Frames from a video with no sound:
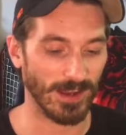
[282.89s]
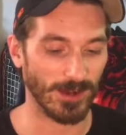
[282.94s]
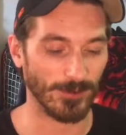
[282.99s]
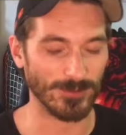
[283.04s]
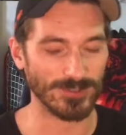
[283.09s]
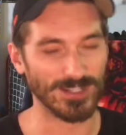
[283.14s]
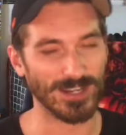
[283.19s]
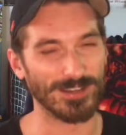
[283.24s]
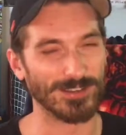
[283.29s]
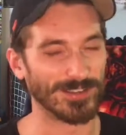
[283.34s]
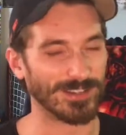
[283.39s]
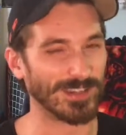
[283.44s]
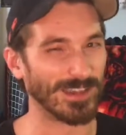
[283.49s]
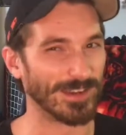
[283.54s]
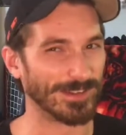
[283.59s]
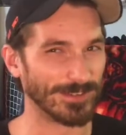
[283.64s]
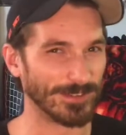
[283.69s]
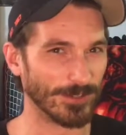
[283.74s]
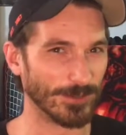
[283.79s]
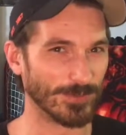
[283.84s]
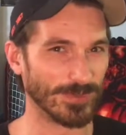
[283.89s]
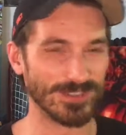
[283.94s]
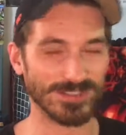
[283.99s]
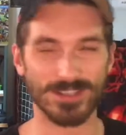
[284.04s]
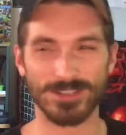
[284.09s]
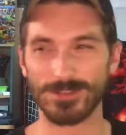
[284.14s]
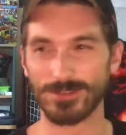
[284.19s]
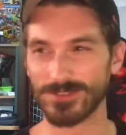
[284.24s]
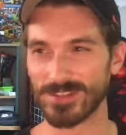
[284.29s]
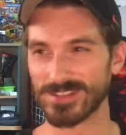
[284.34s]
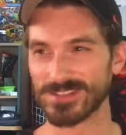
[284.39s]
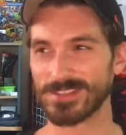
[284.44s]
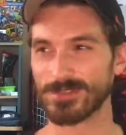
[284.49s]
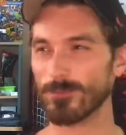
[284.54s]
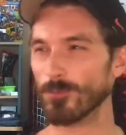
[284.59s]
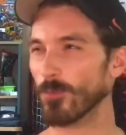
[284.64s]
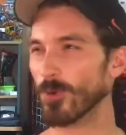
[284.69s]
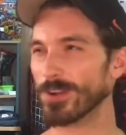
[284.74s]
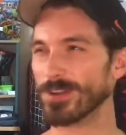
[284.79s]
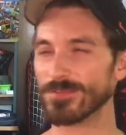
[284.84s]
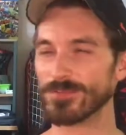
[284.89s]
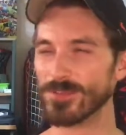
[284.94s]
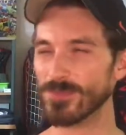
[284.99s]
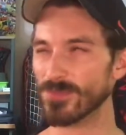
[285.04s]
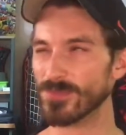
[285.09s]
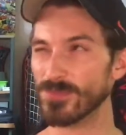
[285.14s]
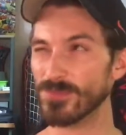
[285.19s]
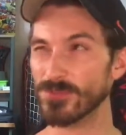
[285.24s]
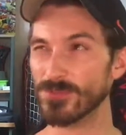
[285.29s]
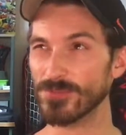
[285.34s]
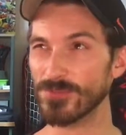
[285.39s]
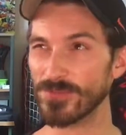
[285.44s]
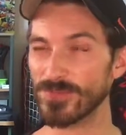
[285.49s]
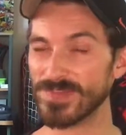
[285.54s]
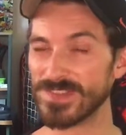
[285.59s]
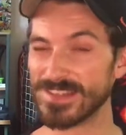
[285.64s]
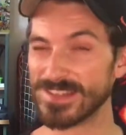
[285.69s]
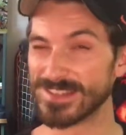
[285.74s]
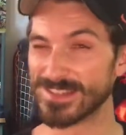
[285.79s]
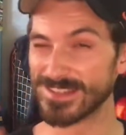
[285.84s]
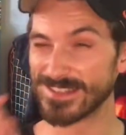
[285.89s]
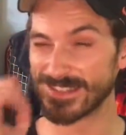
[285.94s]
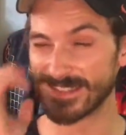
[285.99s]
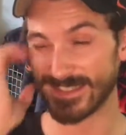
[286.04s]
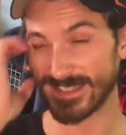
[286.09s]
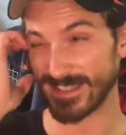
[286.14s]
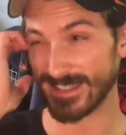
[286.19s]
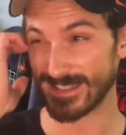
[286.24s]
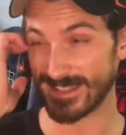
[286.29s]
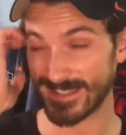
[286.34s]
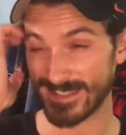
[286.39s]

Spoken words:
which I only kind of know because I know that's in one of the movies.